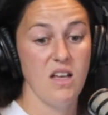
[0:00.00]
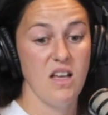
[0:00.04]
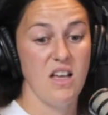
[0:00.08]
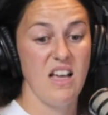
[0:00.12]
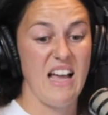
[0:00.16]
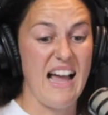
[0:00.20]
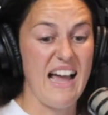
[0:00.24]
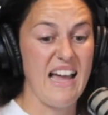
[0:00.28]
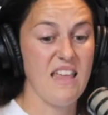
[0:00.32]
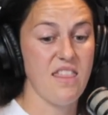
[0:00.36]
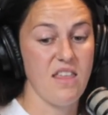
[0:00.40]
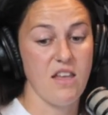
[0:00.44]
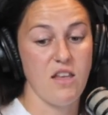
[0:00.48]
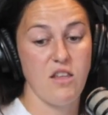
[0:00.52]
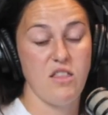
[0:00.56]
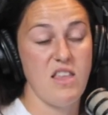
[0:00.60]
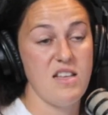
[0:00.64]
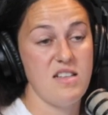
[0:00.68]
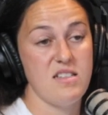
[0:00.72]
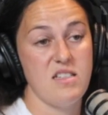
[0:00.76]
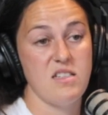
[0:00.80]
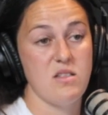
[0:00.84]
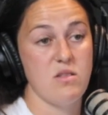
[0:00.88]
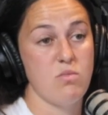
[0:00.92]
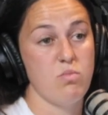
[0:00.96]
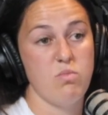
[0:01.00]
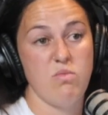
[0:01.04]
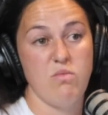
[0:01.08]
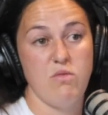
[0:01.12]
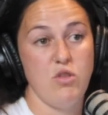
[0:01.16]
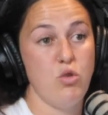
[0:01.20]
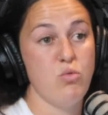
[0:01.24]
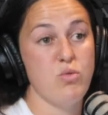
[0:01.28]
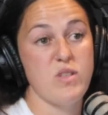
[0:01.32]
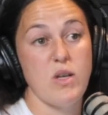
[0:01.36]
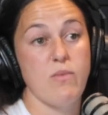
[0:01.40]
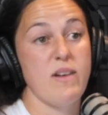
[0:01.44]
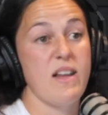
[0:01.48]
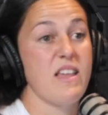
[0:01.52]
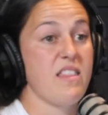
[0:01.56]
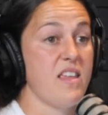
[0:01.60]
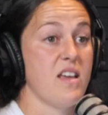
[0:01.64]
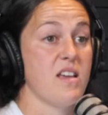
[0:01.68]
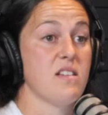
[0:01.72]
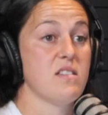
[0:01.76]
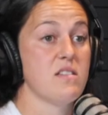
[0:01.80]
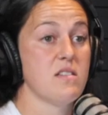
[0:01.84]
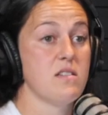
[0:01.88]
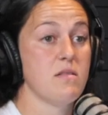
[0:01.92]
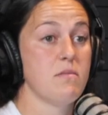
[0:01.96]
I think you sound like
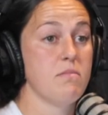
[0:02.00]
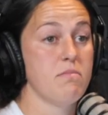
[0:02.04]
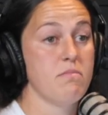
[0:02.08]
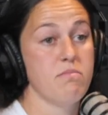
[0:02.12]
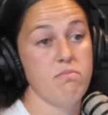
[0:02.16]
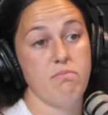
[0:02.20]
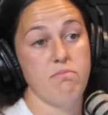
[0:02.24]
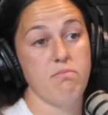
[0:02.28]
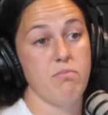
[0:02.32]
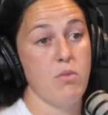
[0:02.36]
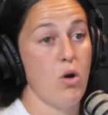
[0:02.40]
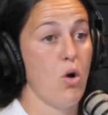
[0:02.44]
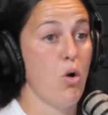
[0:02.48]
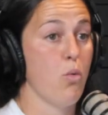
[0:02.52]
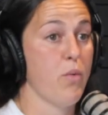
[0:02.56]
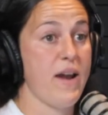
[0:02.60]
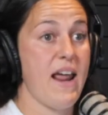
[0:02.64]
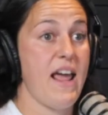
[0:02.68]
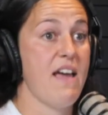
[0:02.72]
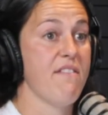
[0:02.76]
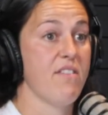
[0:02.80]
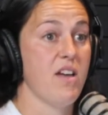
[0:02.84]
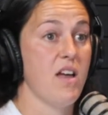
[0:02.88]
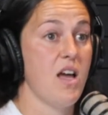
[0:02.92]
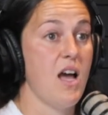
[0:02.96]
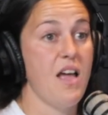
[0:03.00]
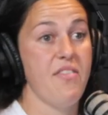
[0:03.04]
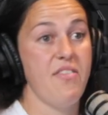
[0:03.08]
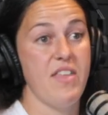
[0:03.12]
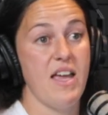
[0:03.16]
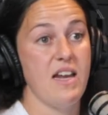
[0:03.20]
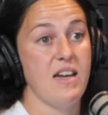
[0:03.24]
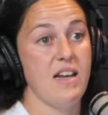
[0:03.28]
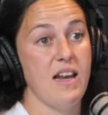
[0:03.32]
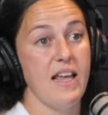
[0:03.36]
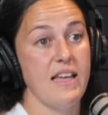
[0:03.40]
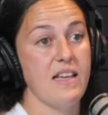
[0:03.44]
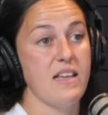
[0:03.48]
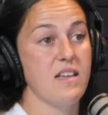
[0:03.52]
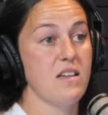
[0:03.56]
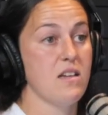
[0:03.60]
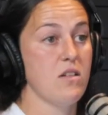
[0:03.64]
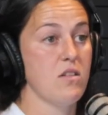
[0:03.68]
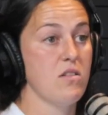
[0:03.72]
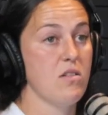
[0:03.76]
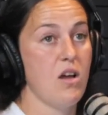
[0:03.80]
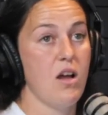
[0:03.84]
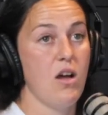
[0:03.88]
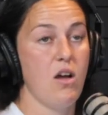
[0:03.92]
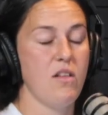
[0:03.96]
this, or whatever, and then like
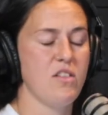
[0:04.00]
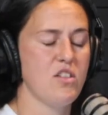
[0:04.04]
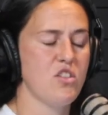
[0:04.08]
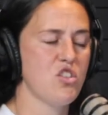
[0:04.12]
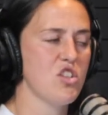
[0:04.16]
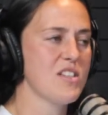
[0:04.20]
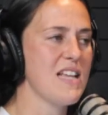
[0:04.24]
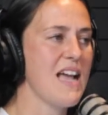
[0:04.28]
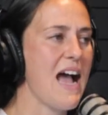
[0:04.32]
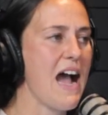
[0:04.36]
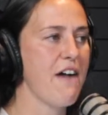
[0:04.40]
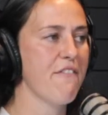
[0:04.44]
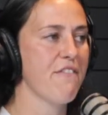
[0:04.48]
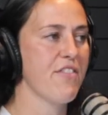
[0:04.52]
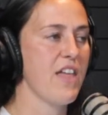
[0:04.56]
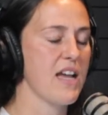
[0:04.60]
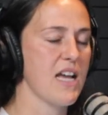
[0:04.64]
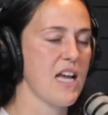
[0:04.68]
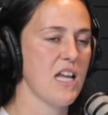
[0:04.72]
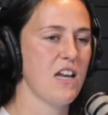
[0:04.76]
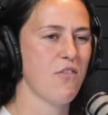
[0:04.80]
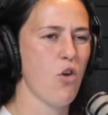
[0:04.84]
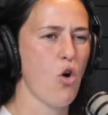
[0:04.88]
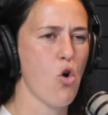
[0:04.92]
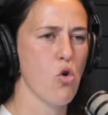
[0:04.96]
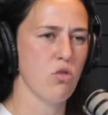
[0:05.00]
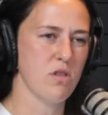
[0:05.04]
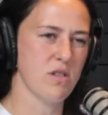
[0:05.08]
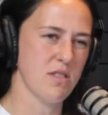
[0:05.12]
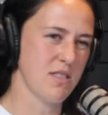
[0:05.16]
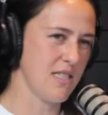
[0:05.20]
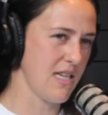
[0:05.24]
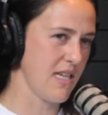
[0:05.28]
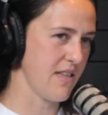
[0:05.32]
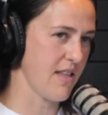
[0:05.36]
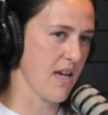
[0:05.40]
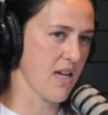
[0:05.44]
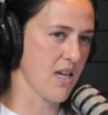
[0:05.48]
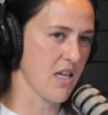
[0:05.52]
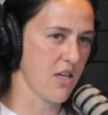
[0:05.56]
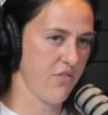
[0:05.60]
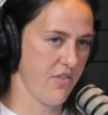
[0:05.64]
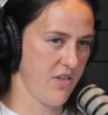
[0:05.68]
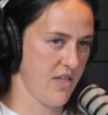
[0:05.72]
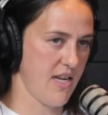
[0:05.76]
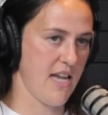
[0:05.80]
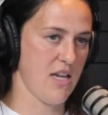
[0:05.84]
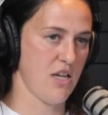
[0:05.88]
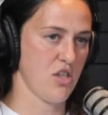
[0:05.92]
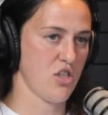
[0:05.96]
just have that kind of honesty and that kind of
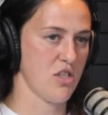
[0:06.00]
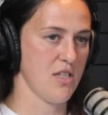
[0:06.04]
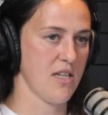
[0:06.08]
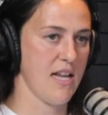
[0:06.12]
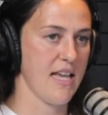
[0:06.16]
connection.